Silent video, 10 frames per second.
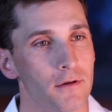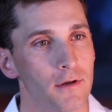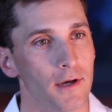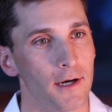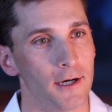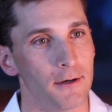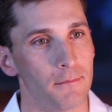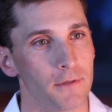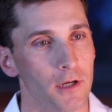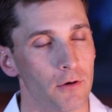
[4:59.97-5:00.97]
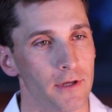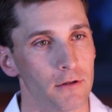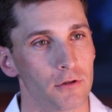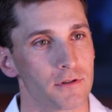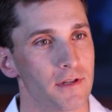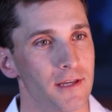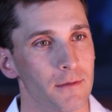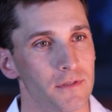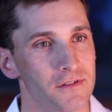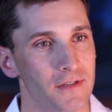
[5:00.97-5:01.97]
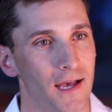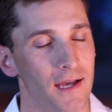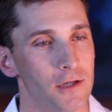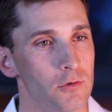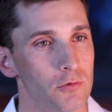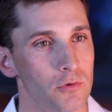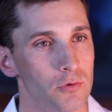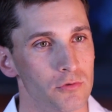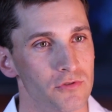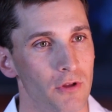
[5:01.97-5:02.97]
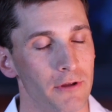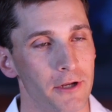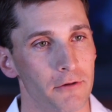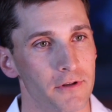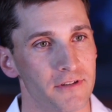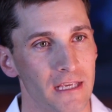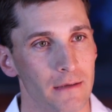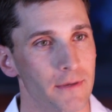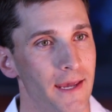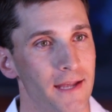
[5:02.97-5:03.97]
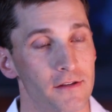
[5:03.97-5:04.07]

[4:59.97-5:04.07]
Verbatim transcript: Um, you know, he looked at him as a guy who, who was the leader of the team, he had the